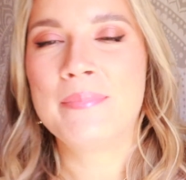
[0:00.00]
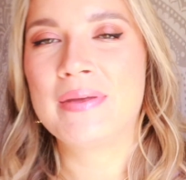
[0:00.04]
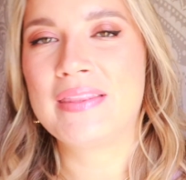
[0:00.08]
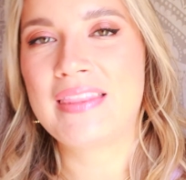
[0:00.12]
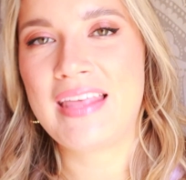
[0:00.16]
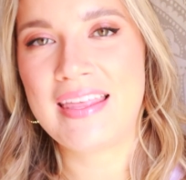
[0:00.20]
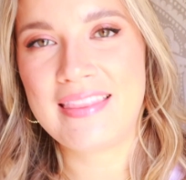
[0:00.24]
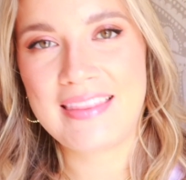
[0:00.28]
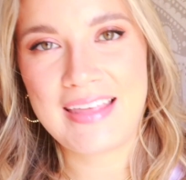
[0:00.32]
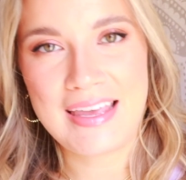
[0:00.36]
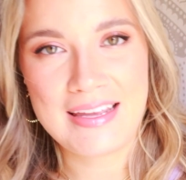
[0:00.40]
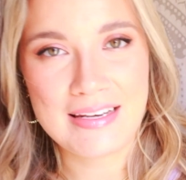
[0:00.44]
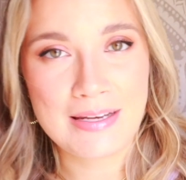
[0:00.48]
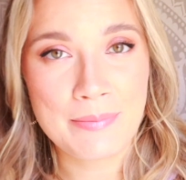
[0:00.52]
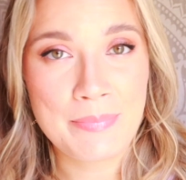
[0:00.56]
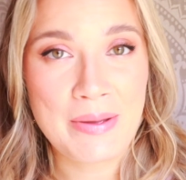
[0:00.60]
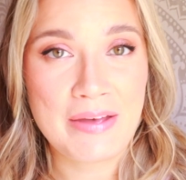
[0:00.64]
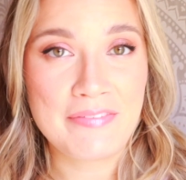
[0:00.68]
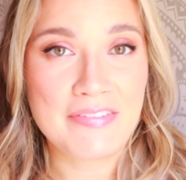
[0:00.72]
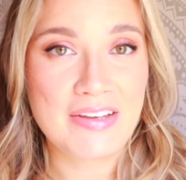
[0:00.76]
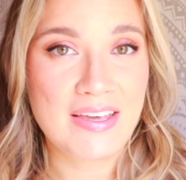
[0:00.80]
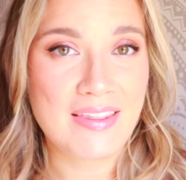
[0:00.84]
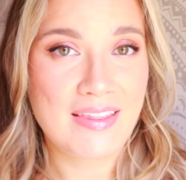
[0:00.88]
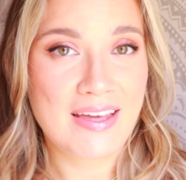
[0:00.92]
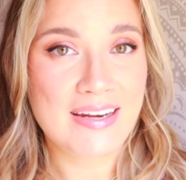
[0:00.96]
But then they end up
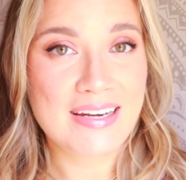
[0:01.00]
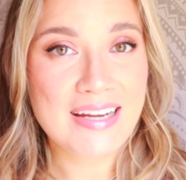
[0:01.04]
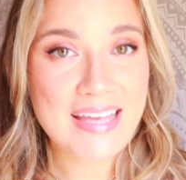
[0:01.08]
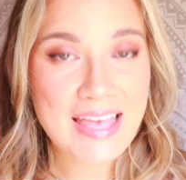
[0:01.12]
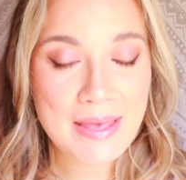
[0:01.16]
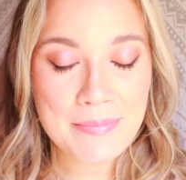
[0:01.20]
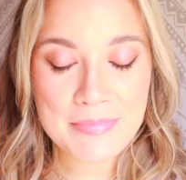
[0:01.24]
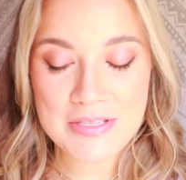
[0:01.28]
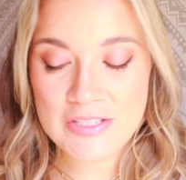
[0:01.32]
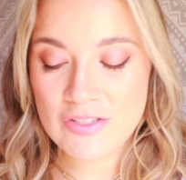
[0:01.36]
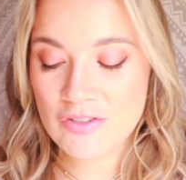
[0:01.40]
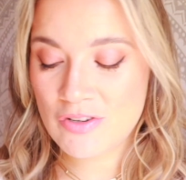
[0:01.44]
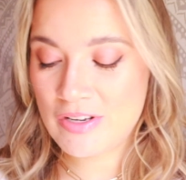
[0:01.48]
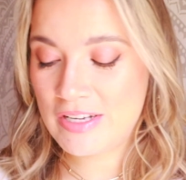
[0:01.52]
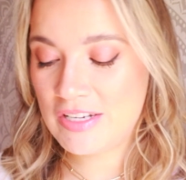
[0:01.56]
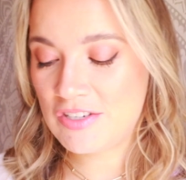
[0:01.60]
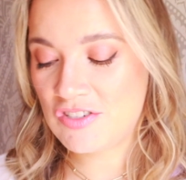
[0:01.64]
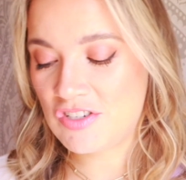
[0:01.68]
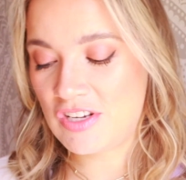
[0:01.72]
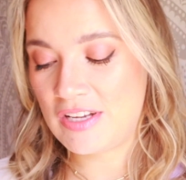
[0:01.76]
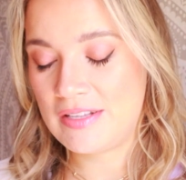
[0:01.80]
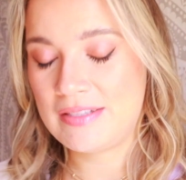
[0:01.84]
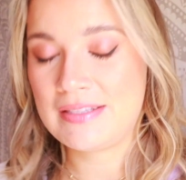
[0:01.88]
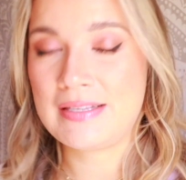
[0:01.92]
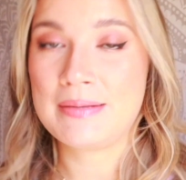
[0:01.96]
having a lot of chemistry, and
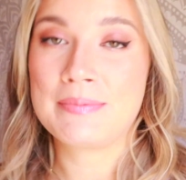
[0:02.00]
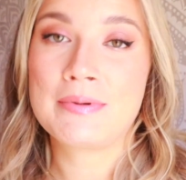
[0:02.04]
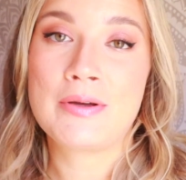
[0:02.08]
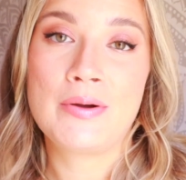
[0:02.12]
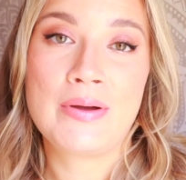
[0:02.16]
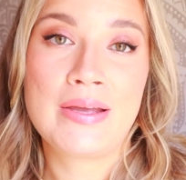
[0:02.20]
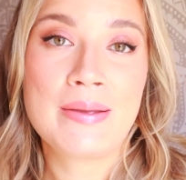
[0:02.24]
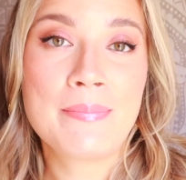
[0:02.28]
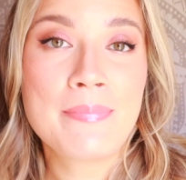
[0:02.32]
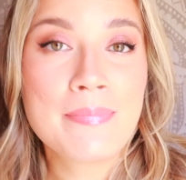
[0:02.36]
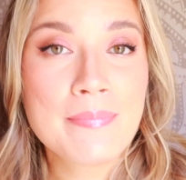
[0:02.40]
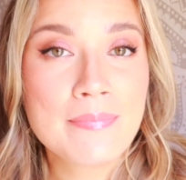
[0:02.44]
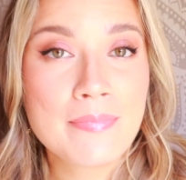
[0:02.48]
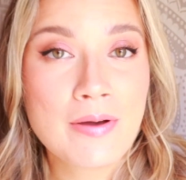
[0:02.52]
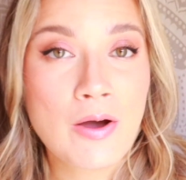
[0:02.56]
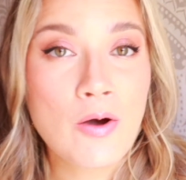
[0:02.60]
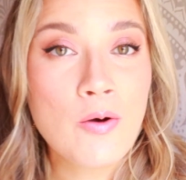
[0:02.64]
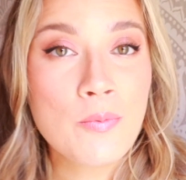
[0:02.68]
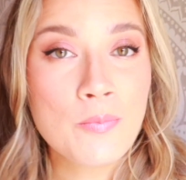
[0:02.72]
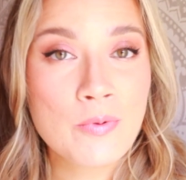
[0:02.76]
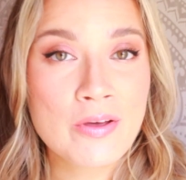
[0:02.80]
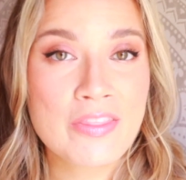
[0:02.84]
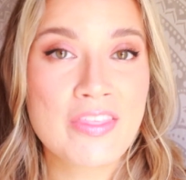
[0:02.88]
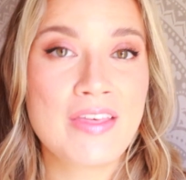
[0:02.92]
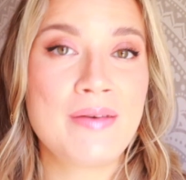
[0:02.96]
she ends up going
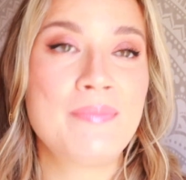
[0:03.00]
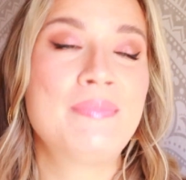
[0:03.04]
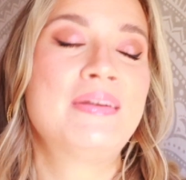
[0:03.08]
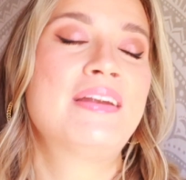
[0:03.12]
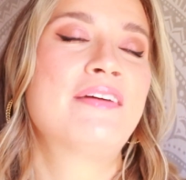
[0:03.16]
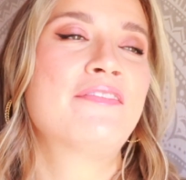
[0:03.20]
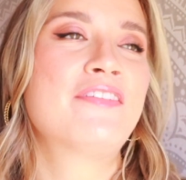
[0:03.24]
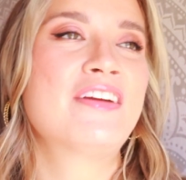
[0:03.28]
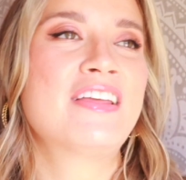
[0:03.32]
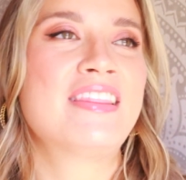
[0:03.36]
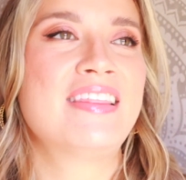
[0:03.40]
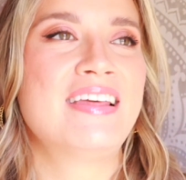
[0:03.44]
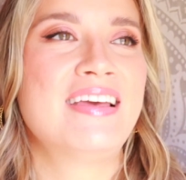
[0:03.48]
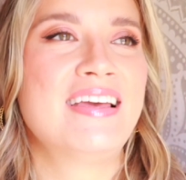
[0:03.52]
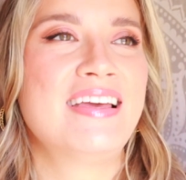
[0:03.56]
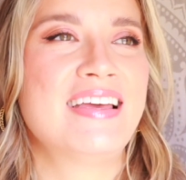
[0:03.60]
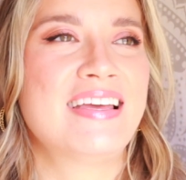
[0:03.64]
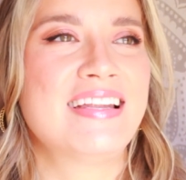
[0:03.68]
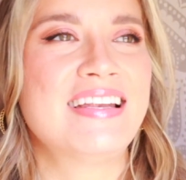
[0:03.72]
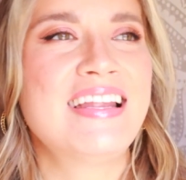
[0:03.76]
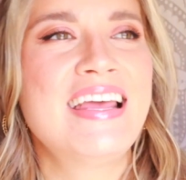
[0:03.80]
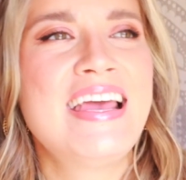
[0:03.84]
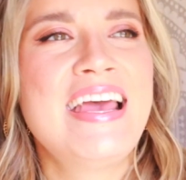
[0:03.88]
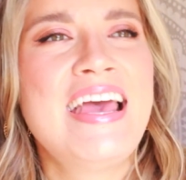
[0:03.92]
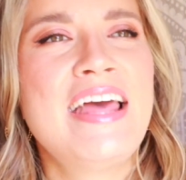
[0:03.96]
home with him and everything.
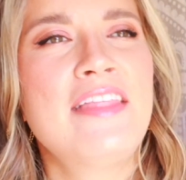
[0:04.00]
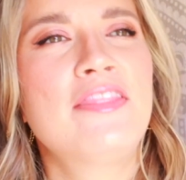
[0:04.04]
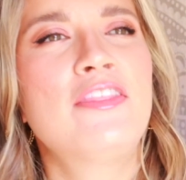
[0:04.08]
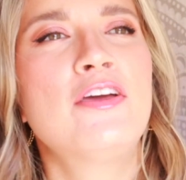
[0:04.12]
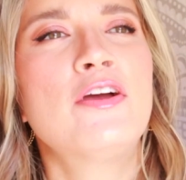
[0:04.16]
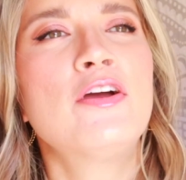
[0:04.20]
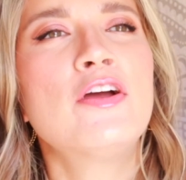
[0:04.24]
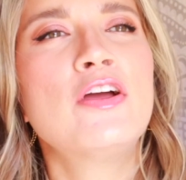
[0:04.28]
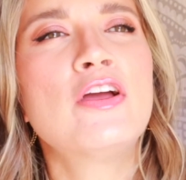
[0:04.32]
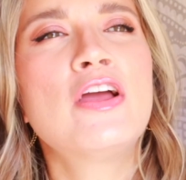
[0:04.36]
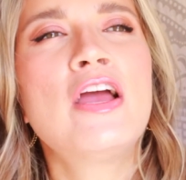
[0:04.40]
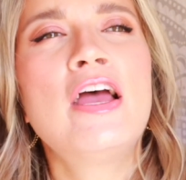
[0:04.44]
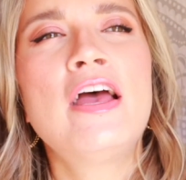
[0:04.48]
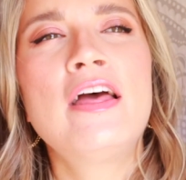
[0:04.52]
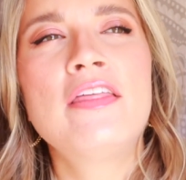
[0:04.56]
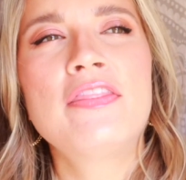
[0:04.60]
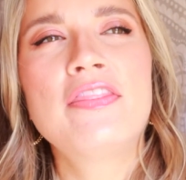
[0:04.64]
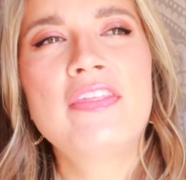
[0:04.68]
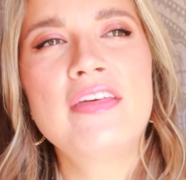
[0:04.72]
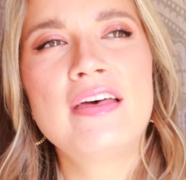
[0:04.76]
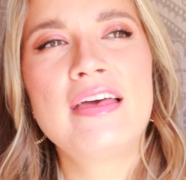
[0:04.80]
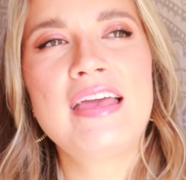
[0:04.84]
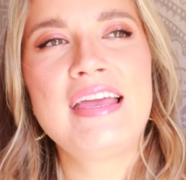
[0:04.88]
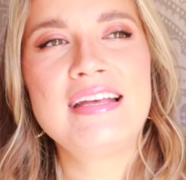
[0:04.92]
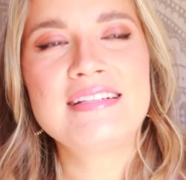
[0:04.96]
And
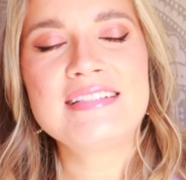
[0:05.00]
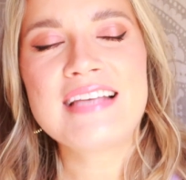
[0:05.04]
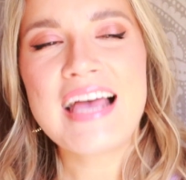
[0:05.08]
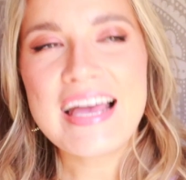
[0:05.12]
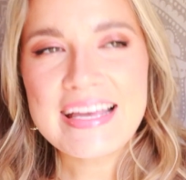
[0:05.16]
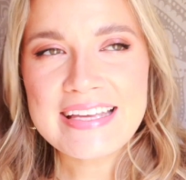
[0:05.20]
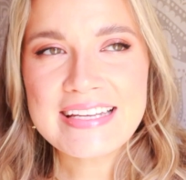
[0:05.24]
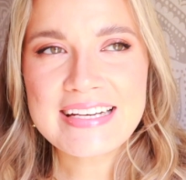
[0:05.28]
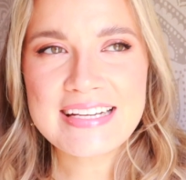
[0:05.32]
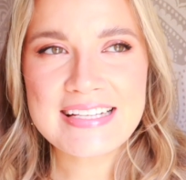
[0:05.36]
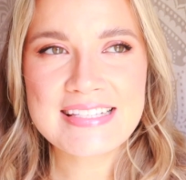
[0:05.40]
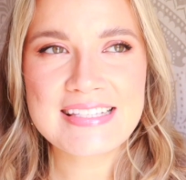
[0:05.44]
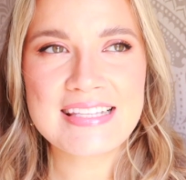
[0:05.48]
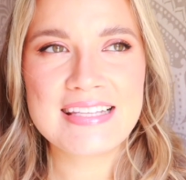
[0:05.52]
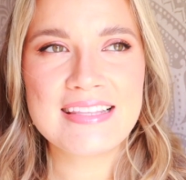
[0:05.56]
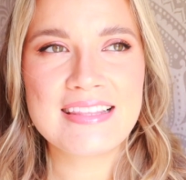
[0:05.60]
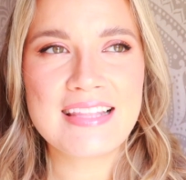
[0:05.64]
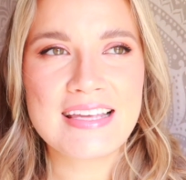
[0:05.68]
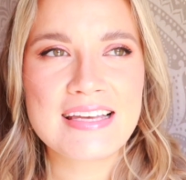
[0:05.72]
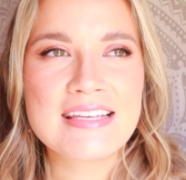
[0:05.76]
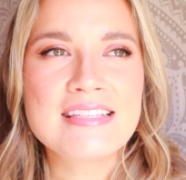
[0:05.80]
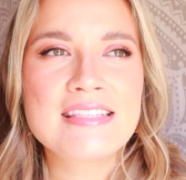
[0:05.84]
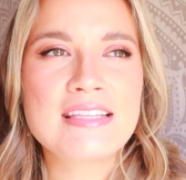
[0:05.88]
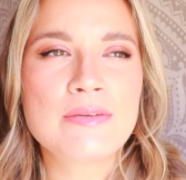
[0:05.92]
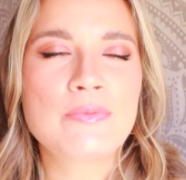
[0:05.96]
the antagonist in
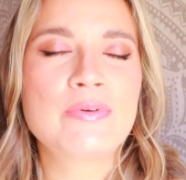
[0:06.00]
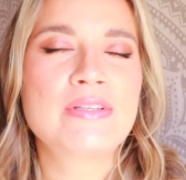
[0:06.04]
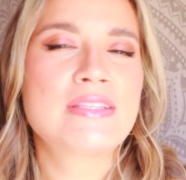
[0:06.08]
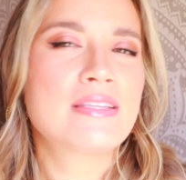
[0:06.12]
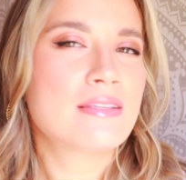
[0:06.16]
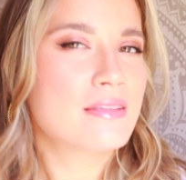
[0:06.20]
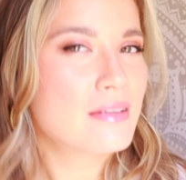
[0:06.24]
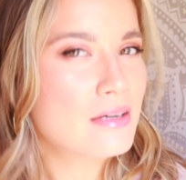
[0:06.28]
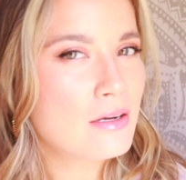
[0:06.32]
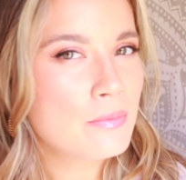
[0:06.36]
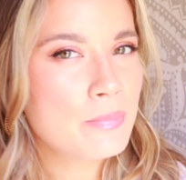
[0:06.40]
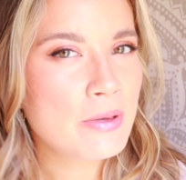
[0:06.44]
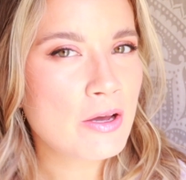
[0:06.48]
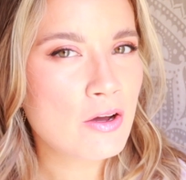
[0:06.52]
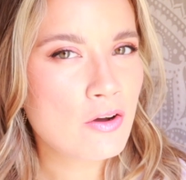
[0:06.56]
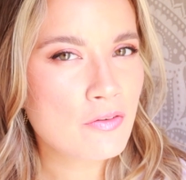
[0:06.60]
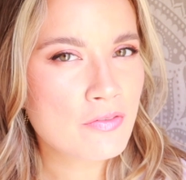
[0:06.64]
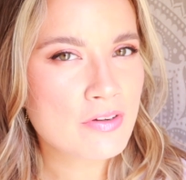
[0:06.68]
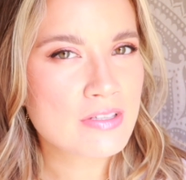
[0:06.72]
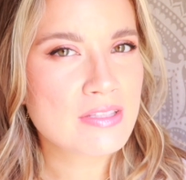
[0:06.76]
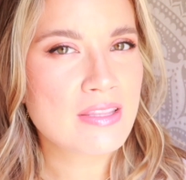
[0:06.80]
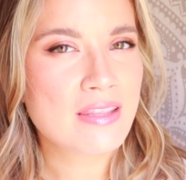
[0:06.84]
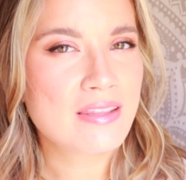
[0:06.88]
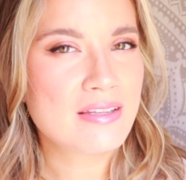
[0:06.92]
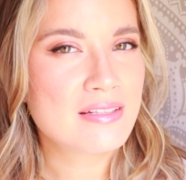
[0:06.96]
this was a little bit
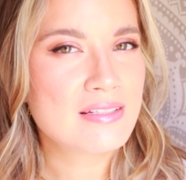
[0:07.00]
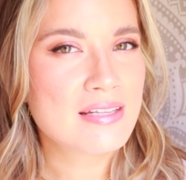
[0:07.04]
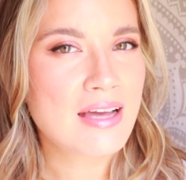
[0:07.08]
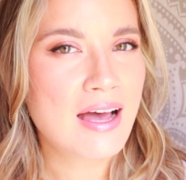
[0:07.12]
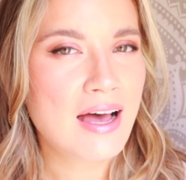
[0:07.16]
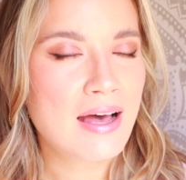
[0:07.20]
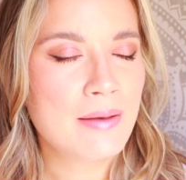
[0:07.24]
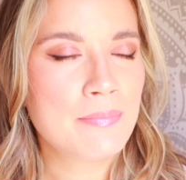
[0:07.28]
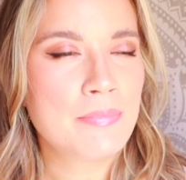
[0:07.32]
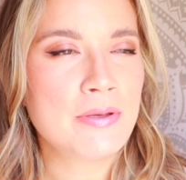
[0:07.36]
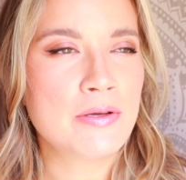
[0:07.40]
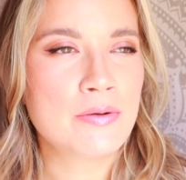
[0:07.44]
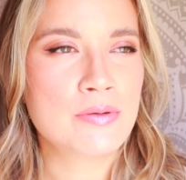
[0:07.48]
over the top.